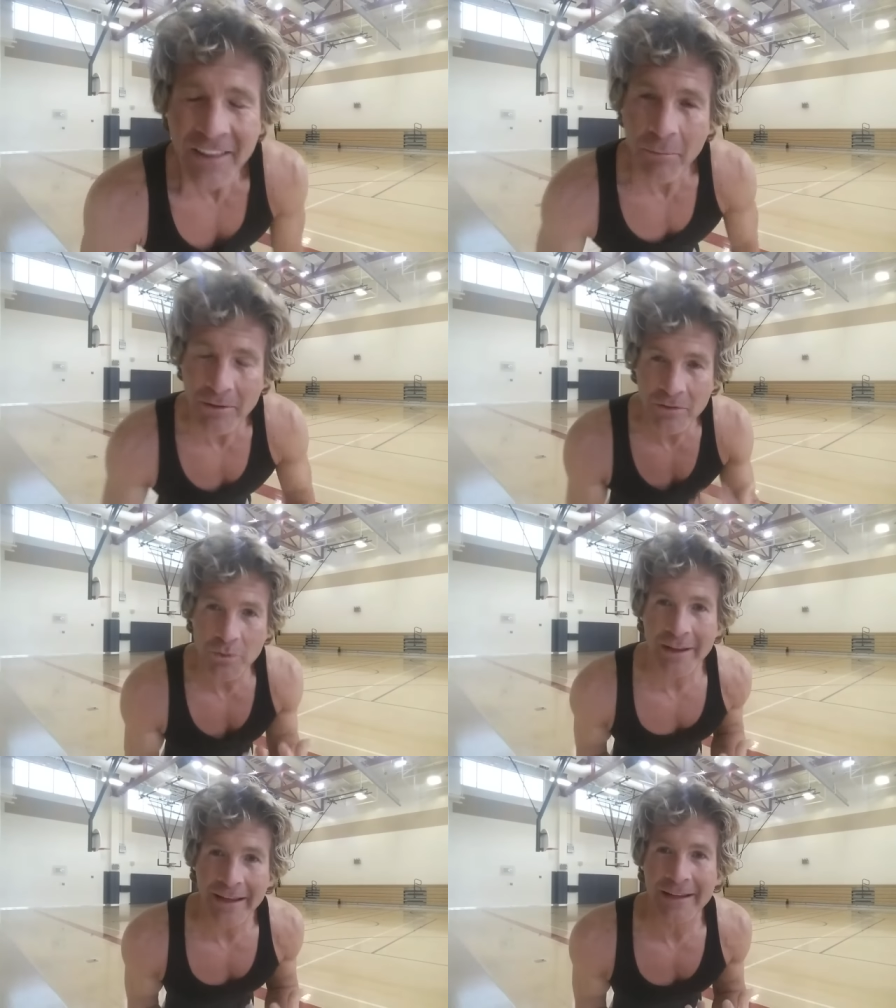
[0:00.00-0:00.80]
The muscles
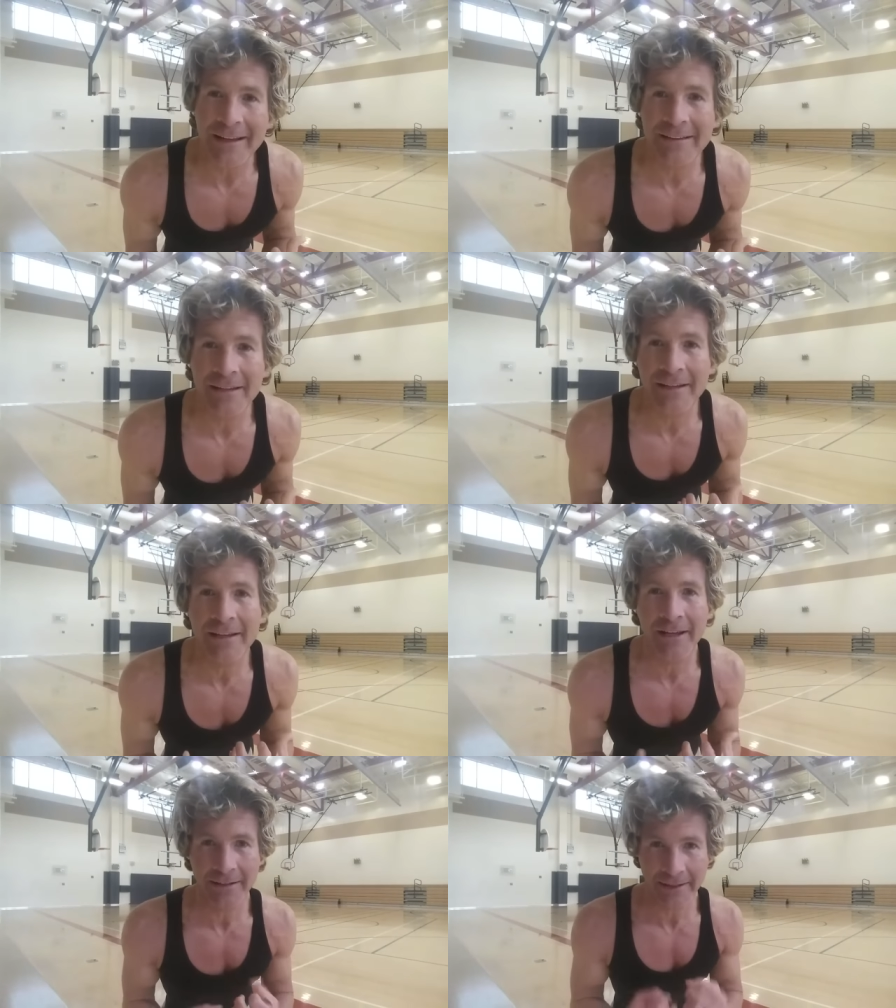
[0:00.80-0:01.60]
really like get
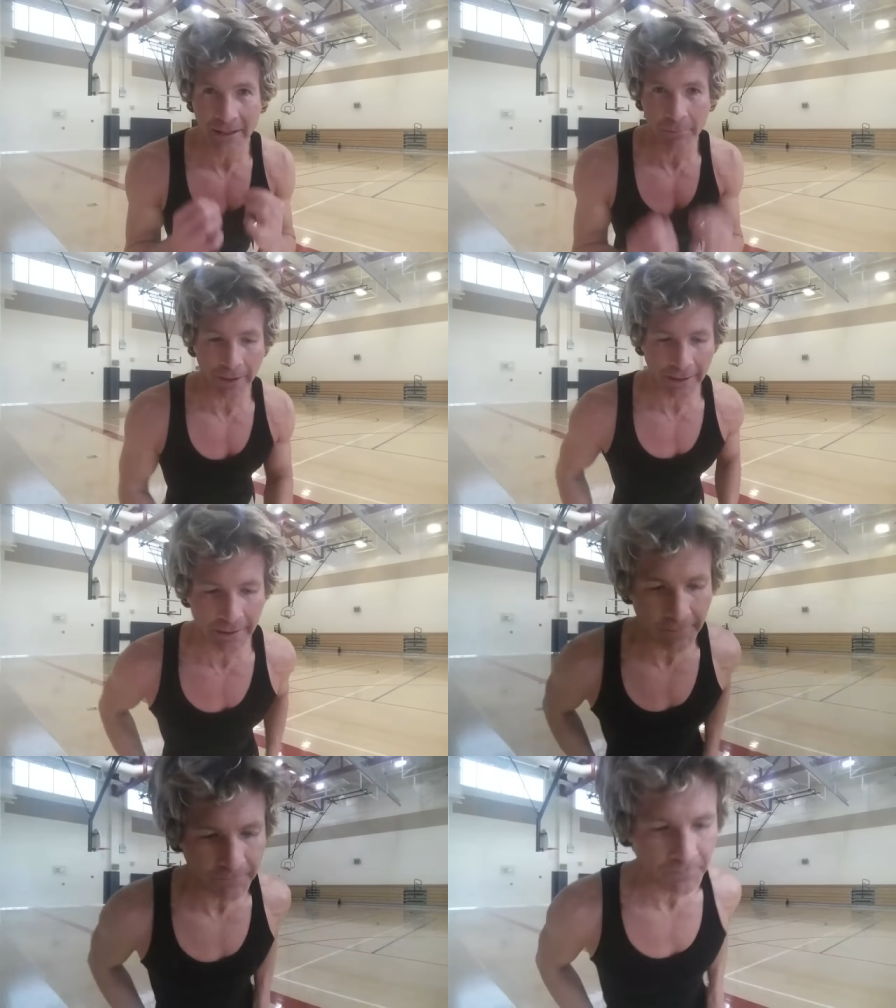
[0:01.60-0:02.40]
to take a break